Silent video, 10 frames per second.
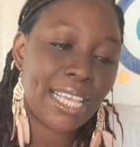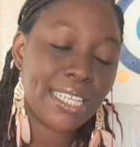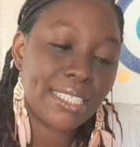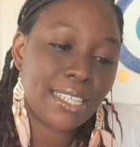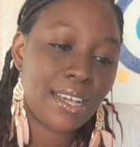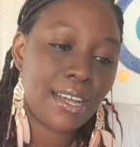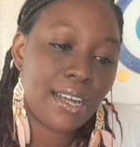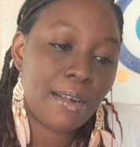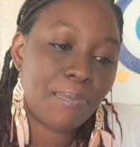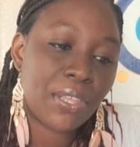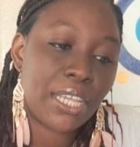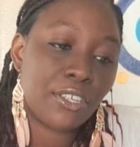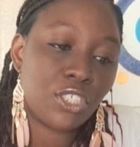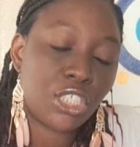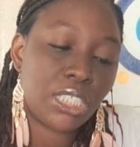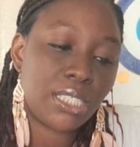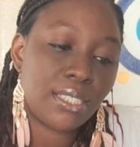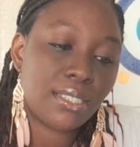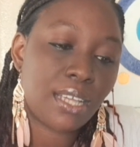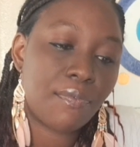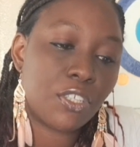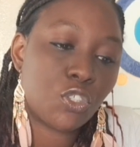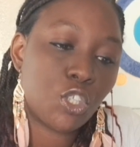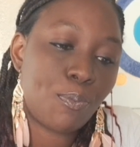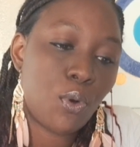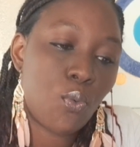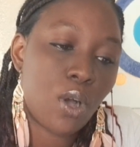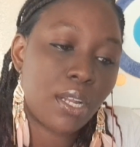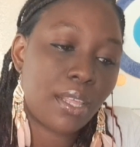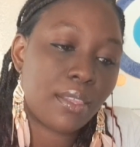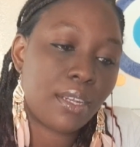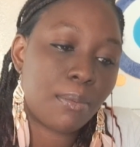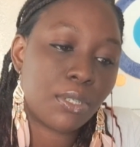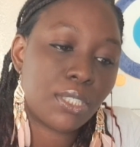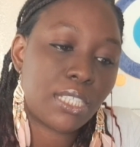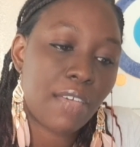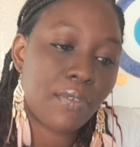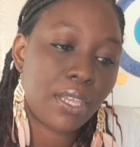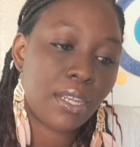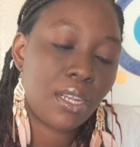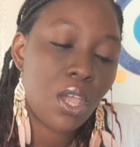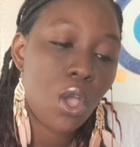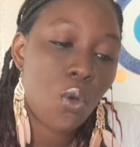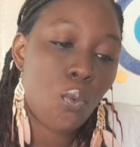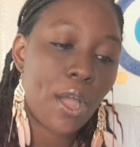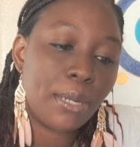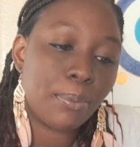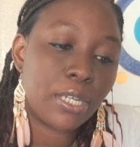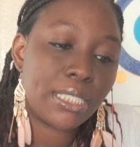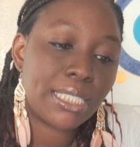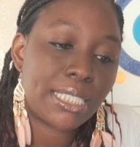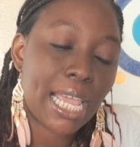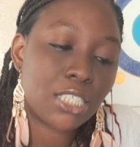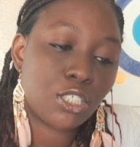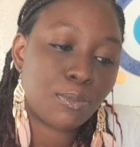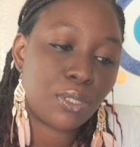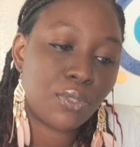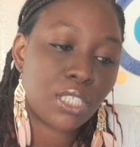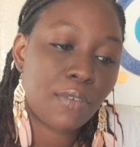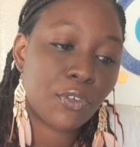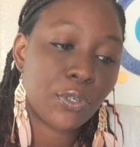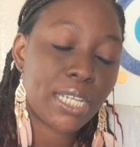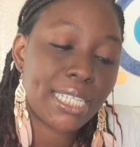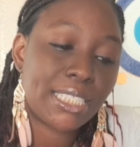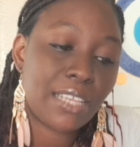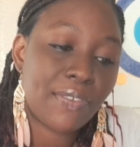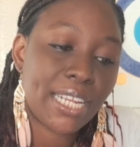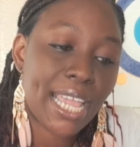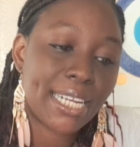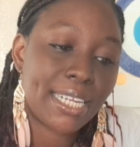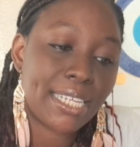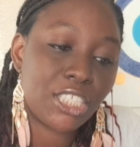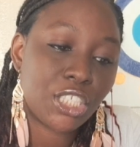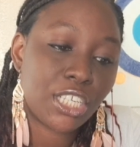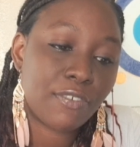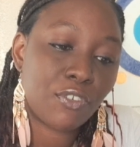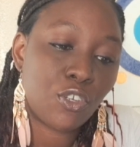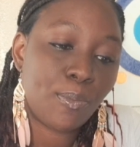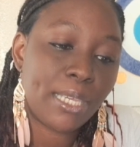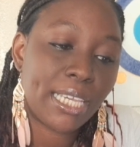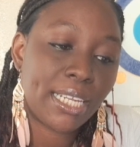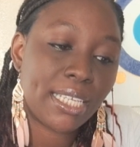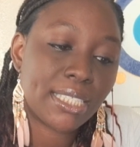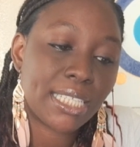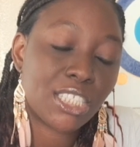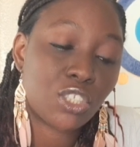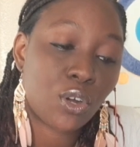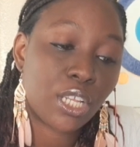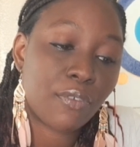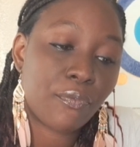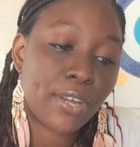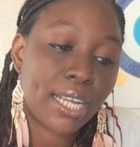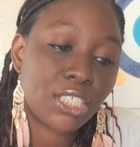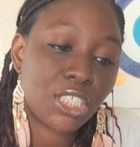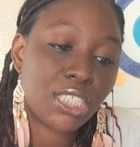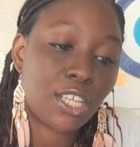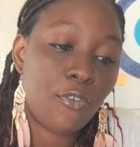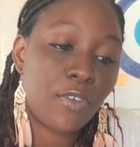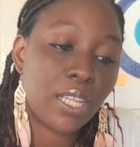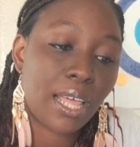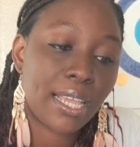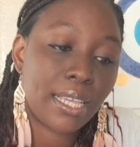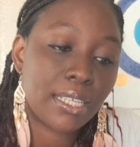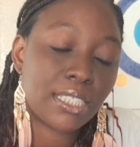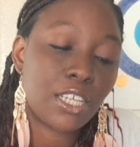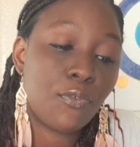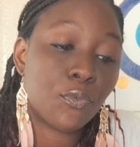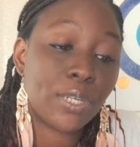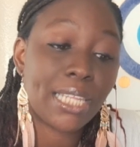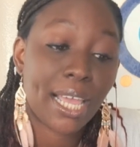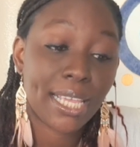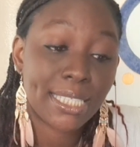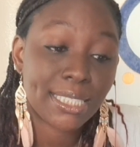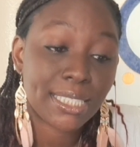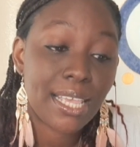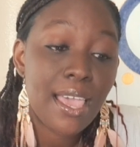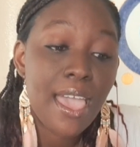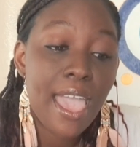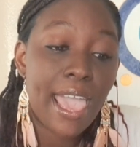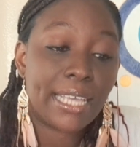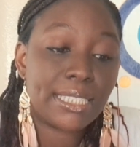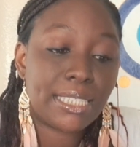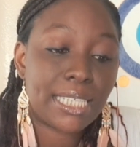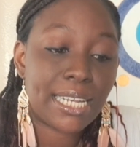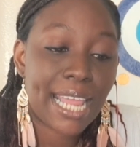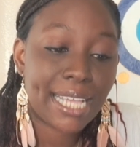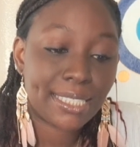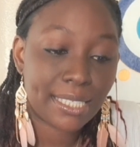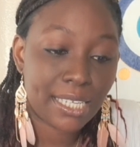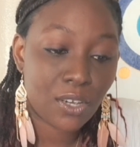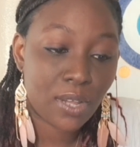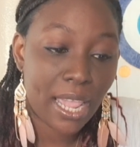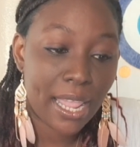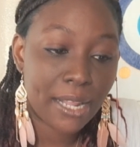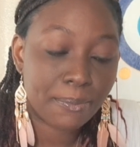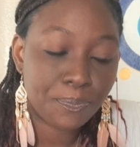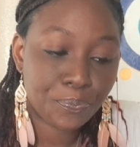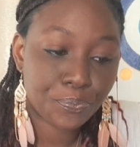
says um, the energies of the triple one and the number seven. One brings its attributes of creativity and initiative, new beginnings, and starting afresh, self reliance, self reliance, and tenacity. Okay